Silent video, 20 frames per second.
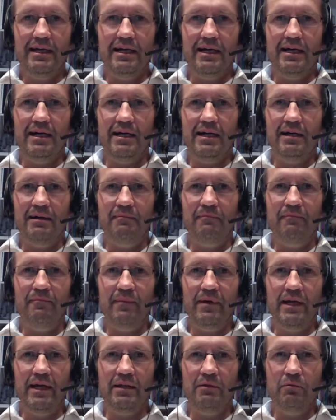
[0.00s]

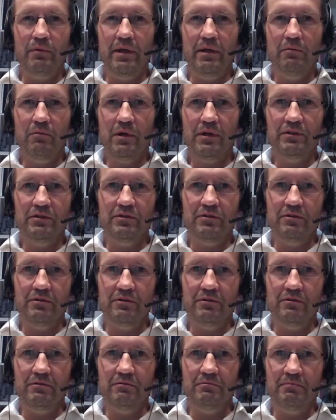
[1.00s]
And we want
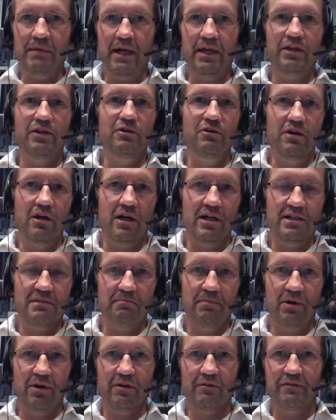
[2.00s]
to make you guys
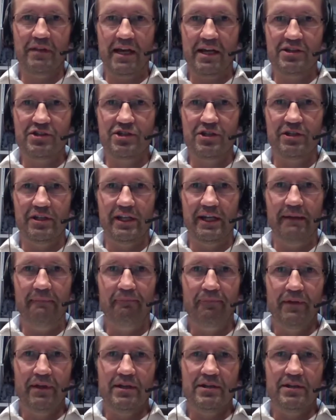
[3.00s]
part of that journey.